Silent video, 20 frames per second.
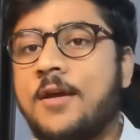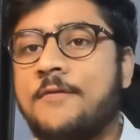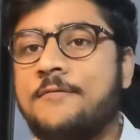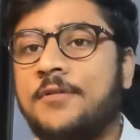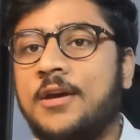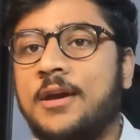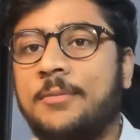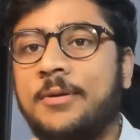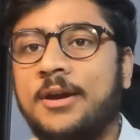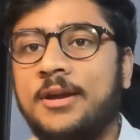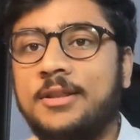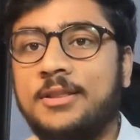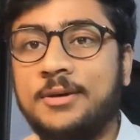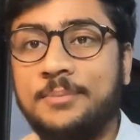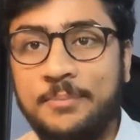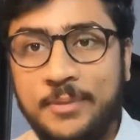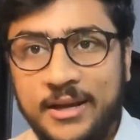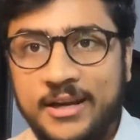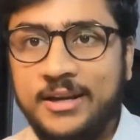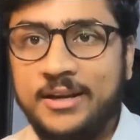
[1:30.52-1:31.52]
whereby the
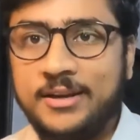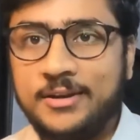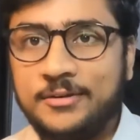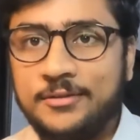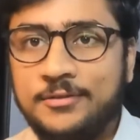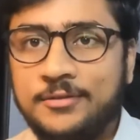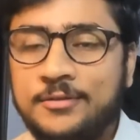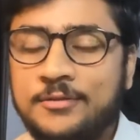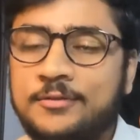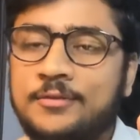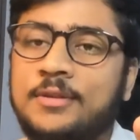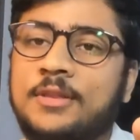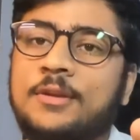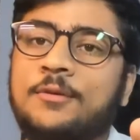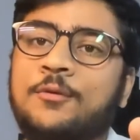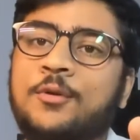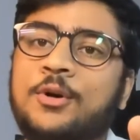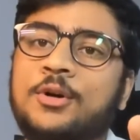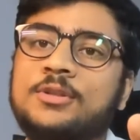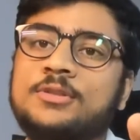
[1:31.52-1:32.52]
plaintiff
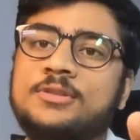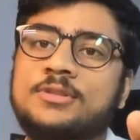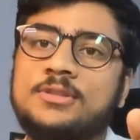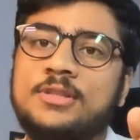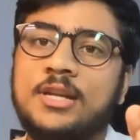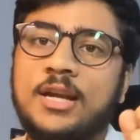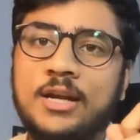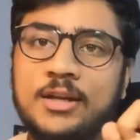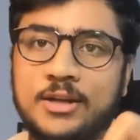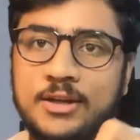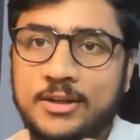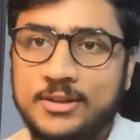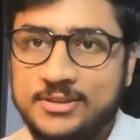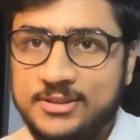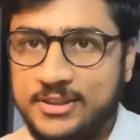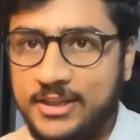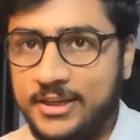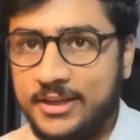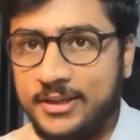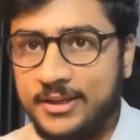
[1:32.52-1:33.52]
was granted a
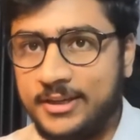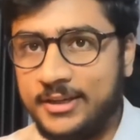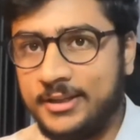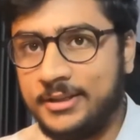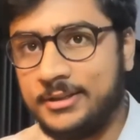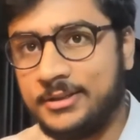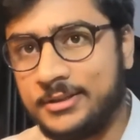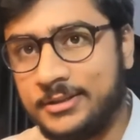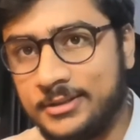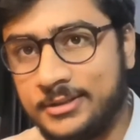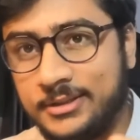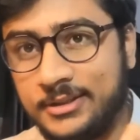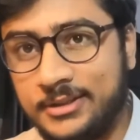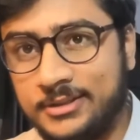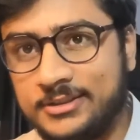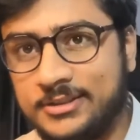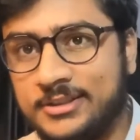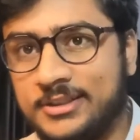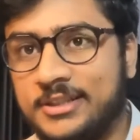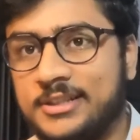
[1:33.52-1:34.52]
stay in the
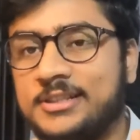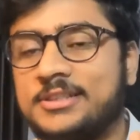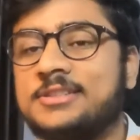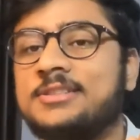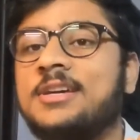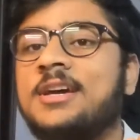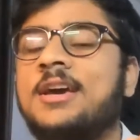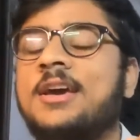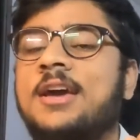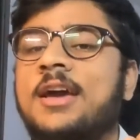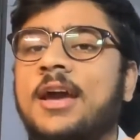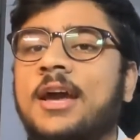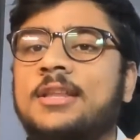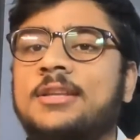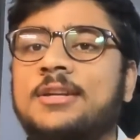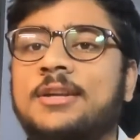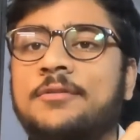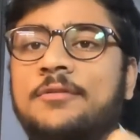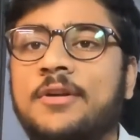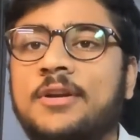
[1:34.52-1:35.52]
instant case,
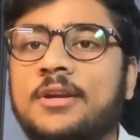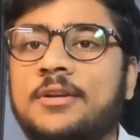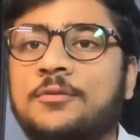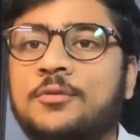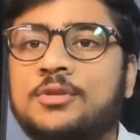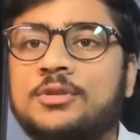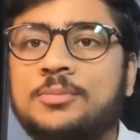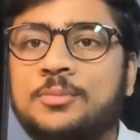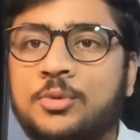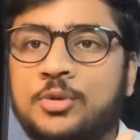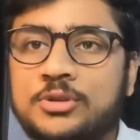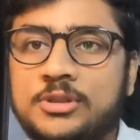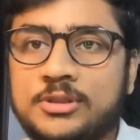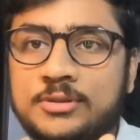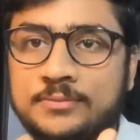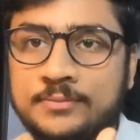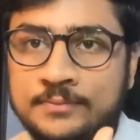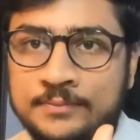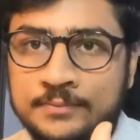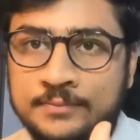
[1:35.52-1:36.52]
and the defendant was
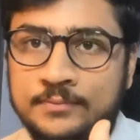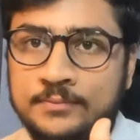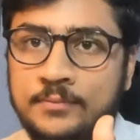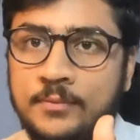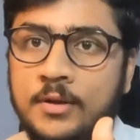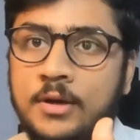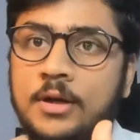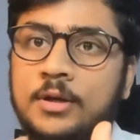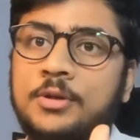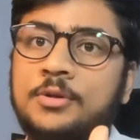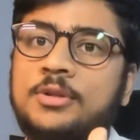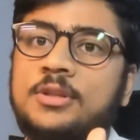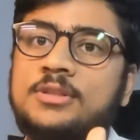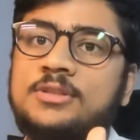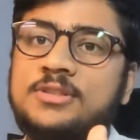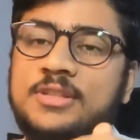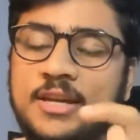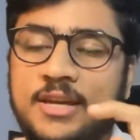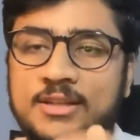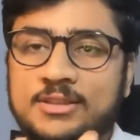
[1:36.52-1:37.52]
opposing to the
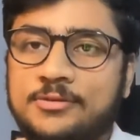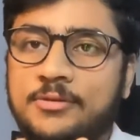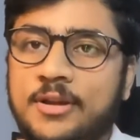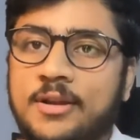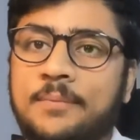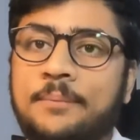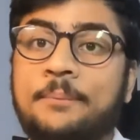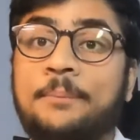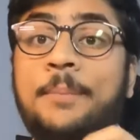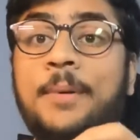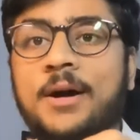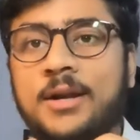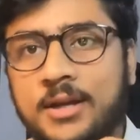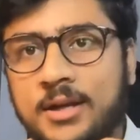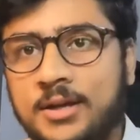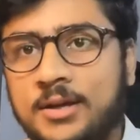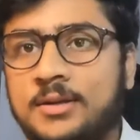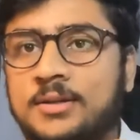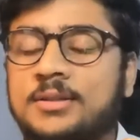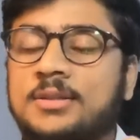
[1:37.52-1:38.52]
stay as well.
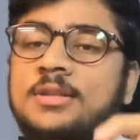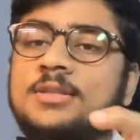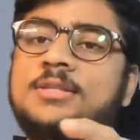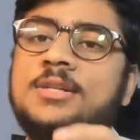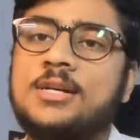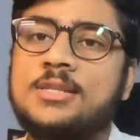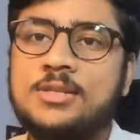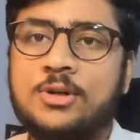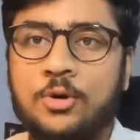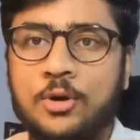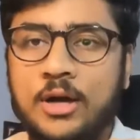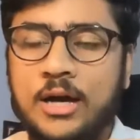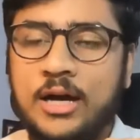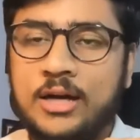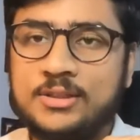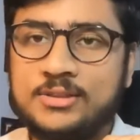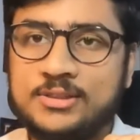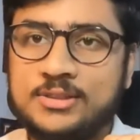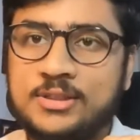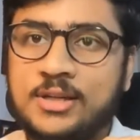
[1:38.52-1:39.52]
But the judge
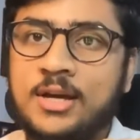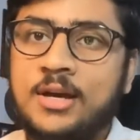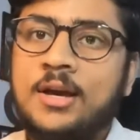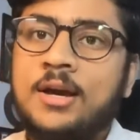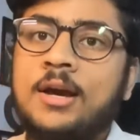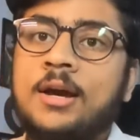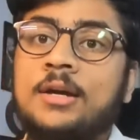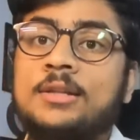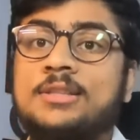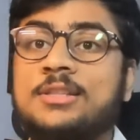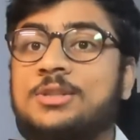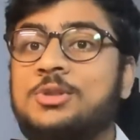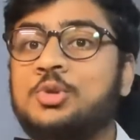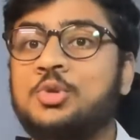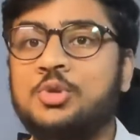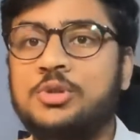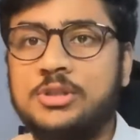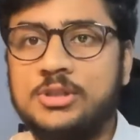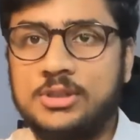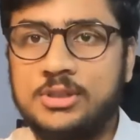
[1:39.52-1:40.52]
asked the
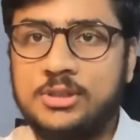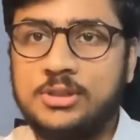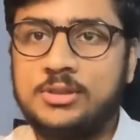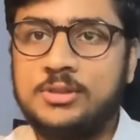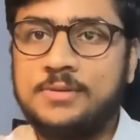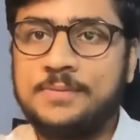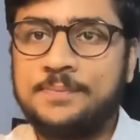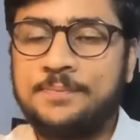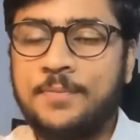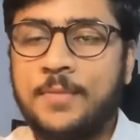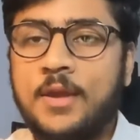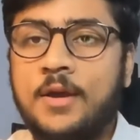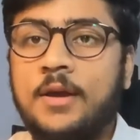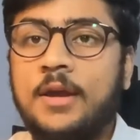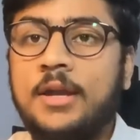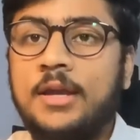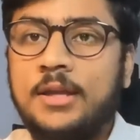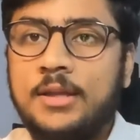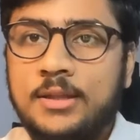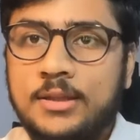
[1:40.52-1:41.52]
junior
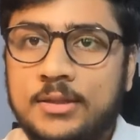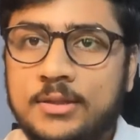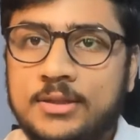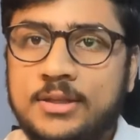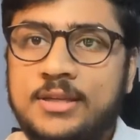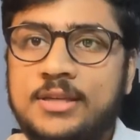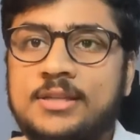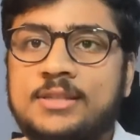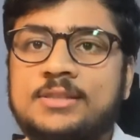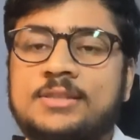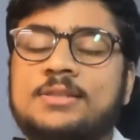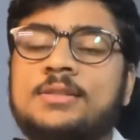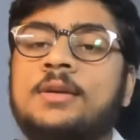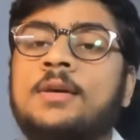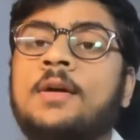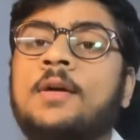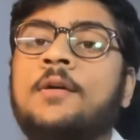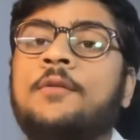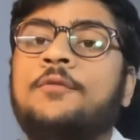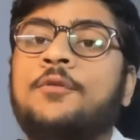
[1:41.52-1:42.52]
in the case
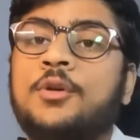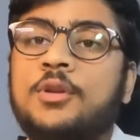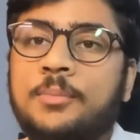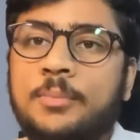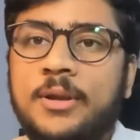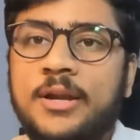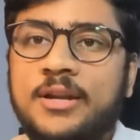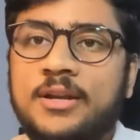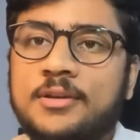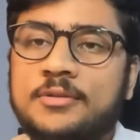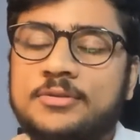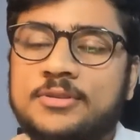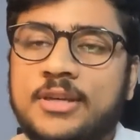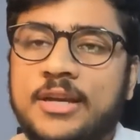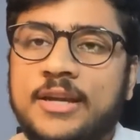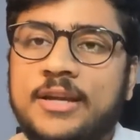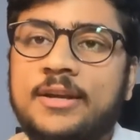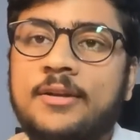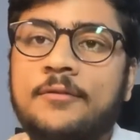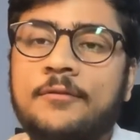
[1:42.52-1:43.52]
for the plaintiff
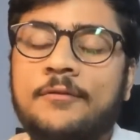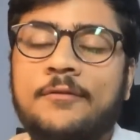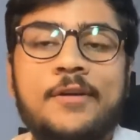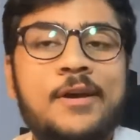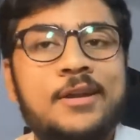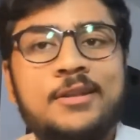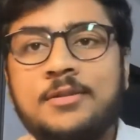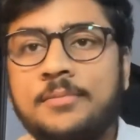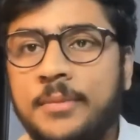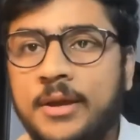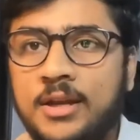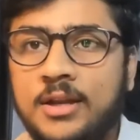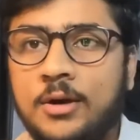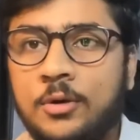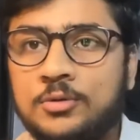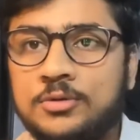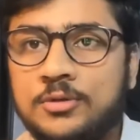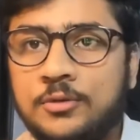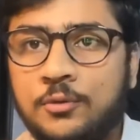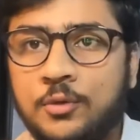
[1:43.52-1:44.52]
side, where the main
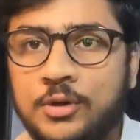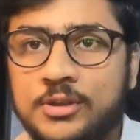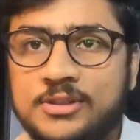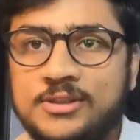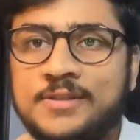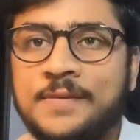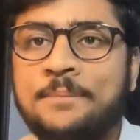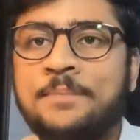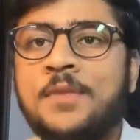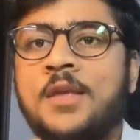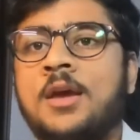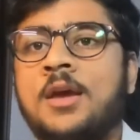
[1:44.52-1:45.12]
counsel was.